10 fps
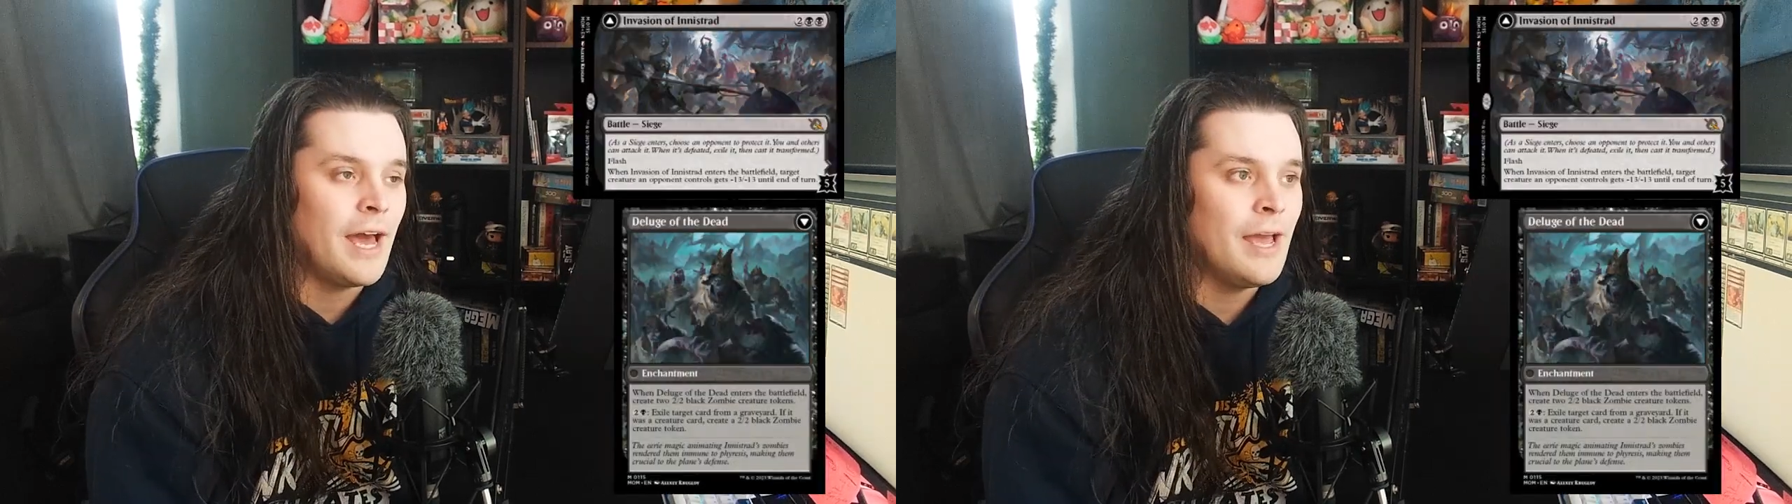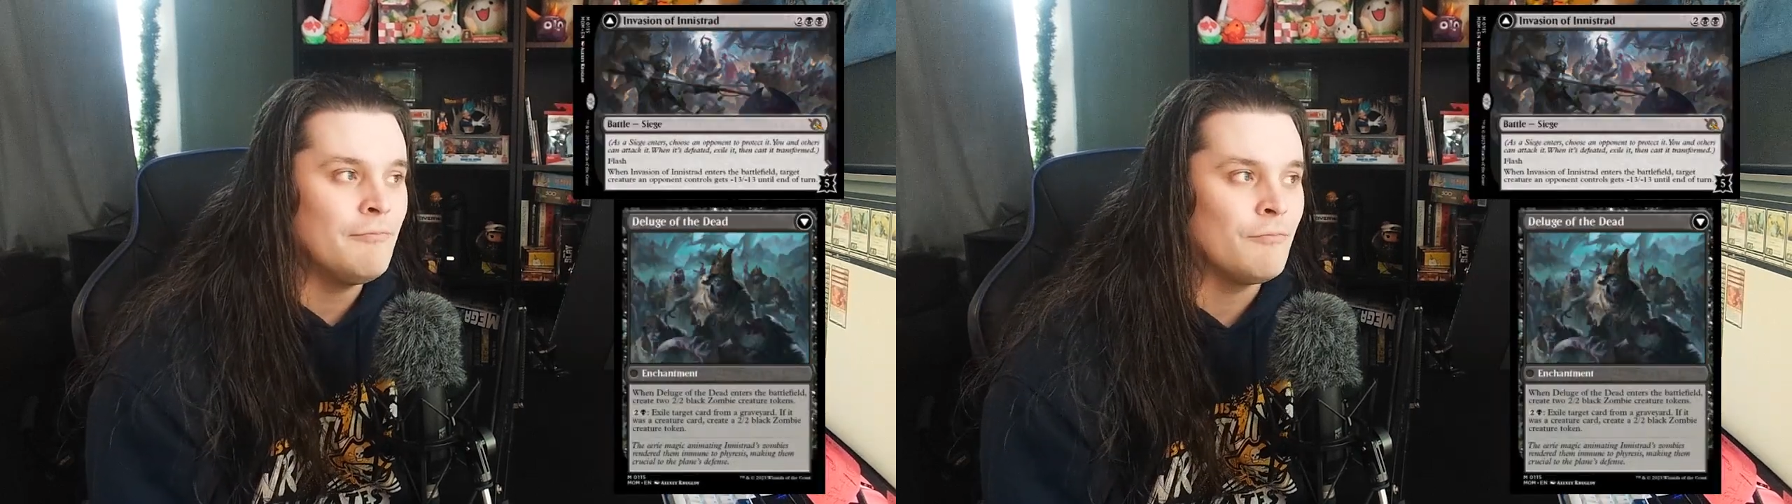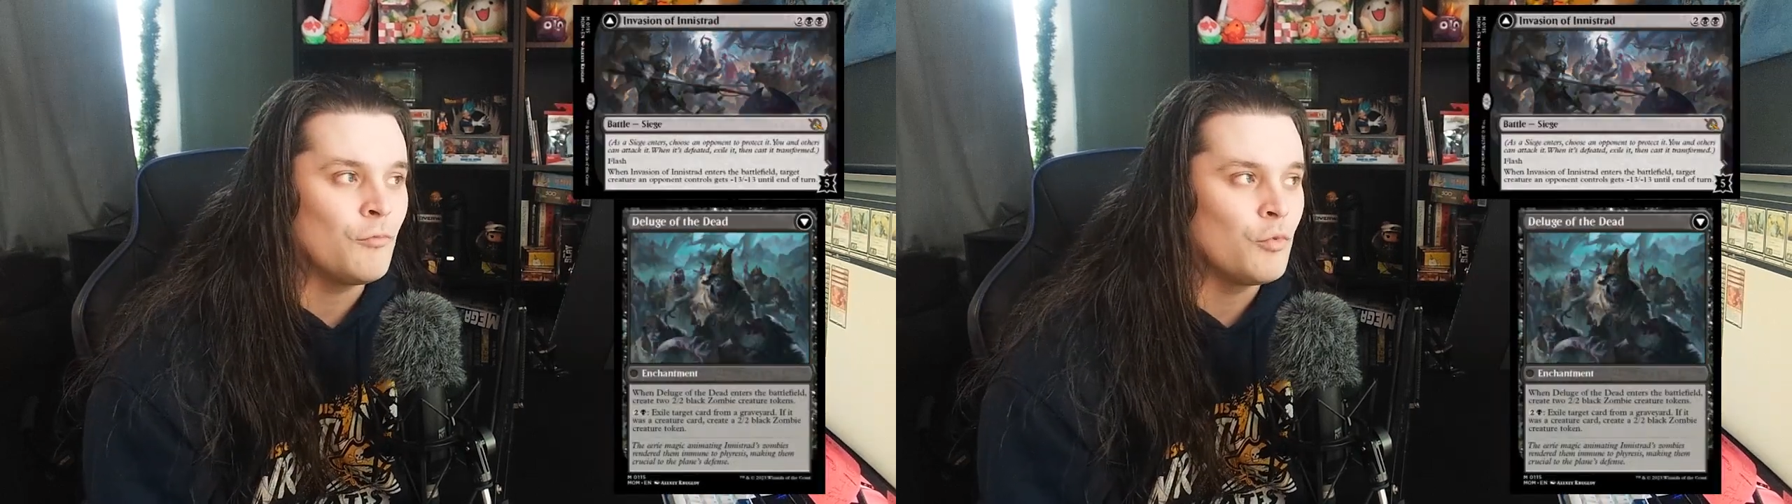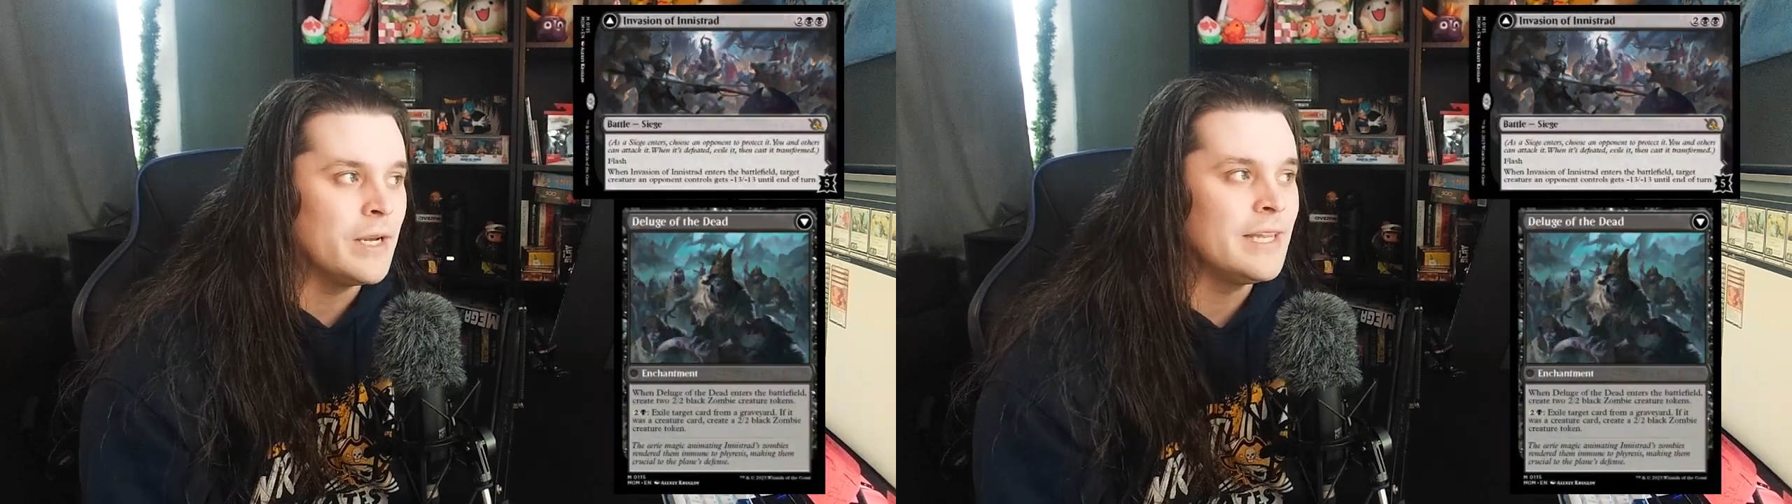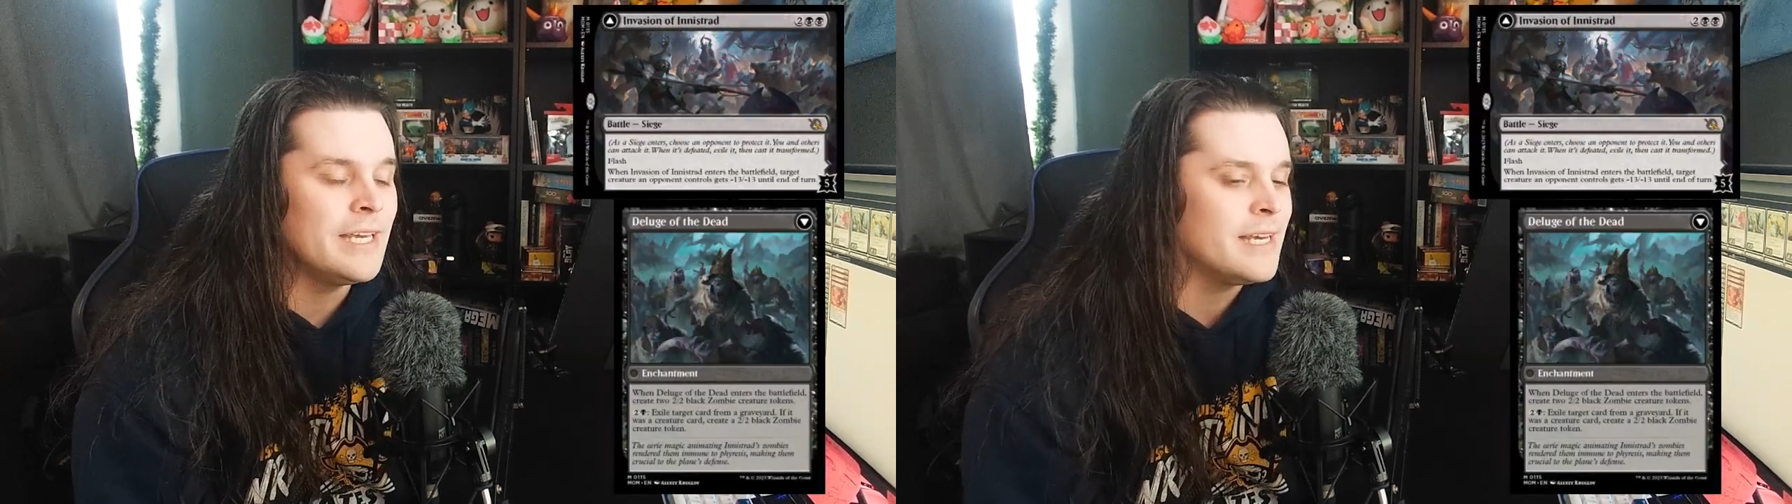I'm really